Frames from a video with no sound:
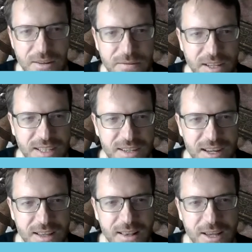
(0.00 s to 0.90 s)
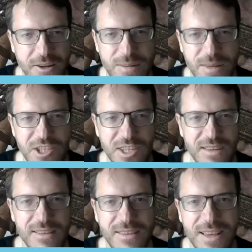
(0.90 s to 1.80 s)
defunct Lego
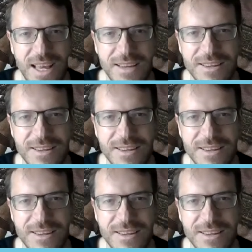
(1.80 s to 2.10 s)
Dimensions.